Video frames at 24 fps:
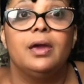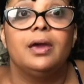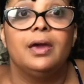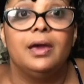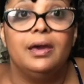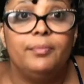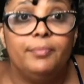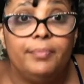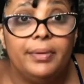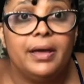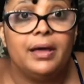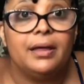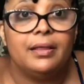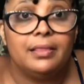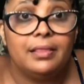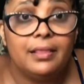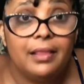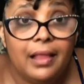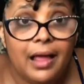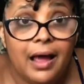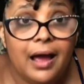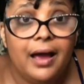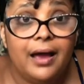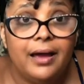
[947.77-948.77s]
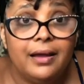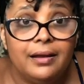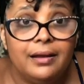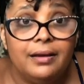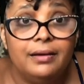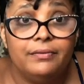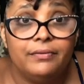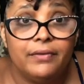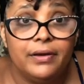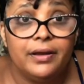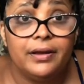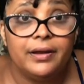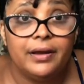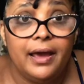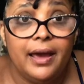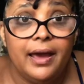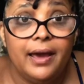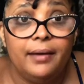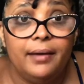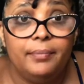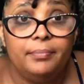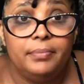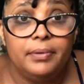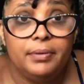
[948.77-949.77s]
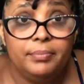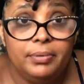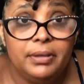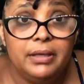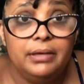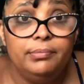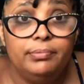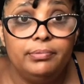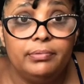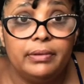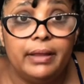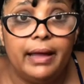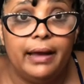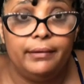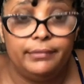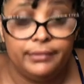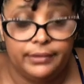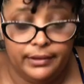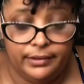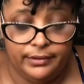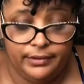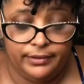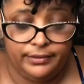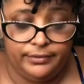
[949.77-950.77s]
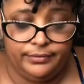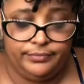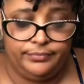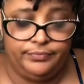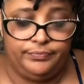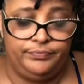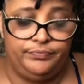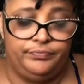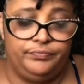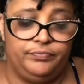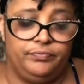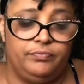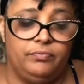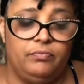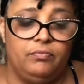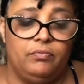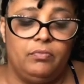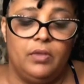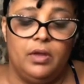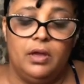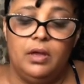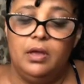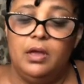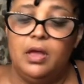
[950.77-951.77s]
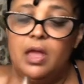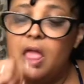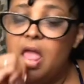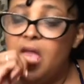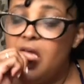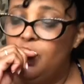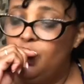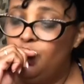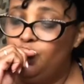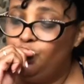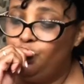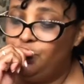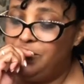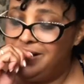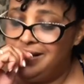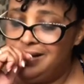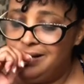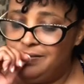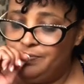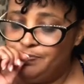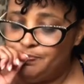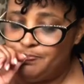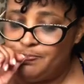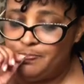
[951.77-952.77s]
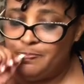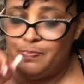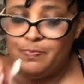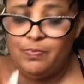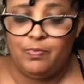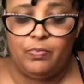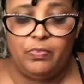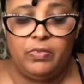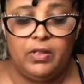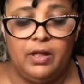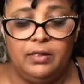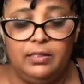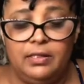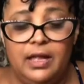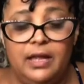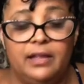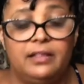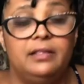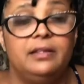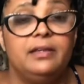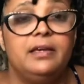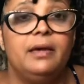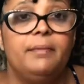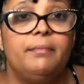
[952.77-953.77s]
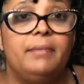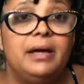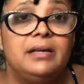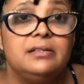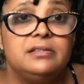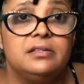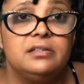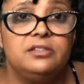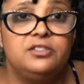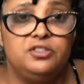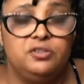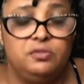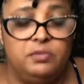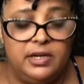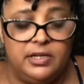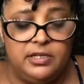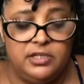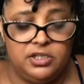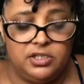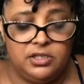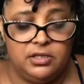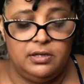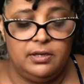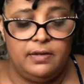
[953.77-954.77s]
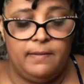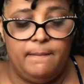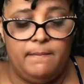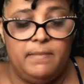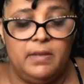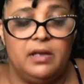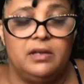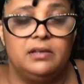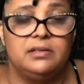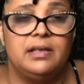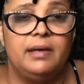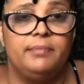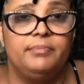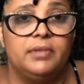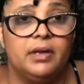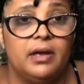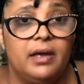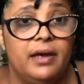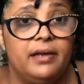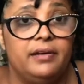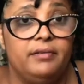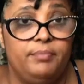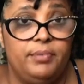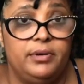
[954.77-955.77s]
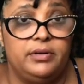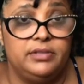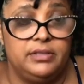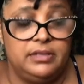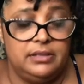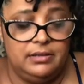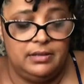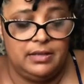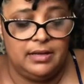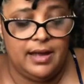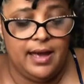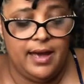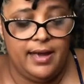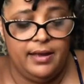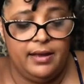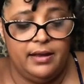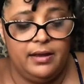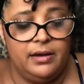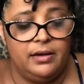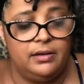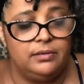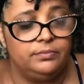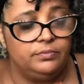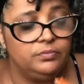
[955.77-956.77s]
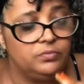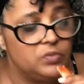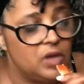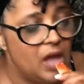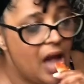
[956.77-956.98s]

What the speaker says: it'd be a lot of unhappy people out there. But luckily in my situation, because I'm the kind of person that I am,